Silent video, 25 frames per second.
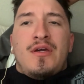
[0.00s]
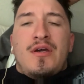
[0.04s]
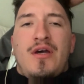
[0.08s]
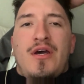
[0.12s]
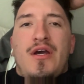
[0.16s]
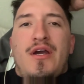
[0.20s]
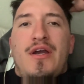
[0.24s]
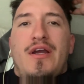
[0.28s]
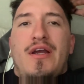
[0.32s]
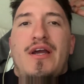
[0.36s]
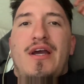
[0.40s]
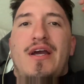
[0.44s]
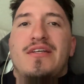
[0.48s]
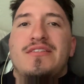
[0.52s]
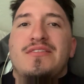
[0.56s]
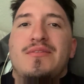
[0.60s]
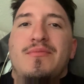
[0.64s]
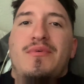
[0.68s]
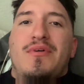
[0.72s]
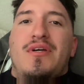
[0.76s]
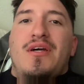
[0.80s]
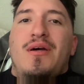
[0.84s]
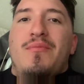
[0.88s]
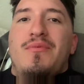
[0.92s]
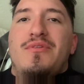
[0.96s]
Alright guys,
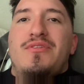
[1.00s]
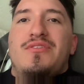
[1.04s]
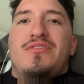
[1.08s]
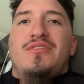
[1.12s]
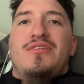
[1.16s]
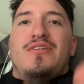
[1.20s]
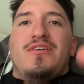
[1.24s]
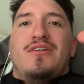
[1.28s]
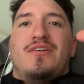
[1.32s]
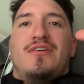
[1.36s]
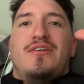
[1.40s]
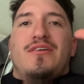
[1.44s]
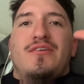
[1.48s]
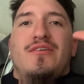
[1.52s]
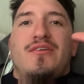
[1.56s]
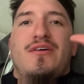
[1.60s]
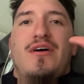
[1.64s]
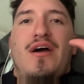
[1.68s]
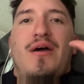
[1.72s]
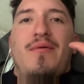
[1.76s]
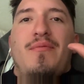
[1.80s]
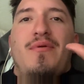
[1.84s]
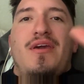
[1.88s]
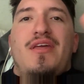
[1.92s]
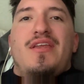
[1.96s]
I'm coming to y'all.
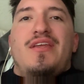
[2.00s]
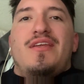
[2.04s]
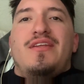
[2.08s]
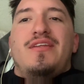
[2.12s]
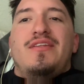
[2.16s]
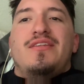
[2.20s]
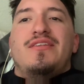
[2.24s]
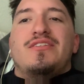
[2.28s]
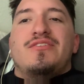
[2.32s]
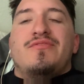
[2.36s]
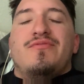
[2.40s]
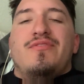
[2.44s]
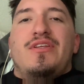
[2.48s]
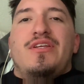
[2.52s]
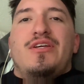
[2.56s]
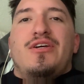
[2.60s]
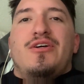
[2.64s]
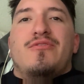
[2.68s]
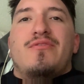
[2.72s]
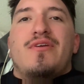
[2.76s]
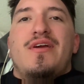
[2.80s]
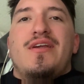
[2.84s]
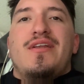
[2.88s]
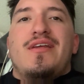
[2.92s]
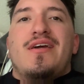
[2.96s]
I'm editing this video
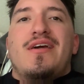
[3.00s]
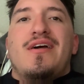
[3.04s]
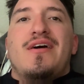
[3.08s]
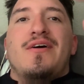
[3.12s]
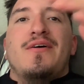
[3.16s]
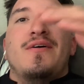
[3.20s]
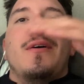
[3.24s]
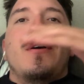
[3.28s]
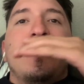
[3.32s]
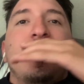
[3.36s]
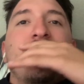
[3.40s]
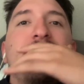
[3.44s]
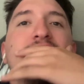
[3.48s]
right now.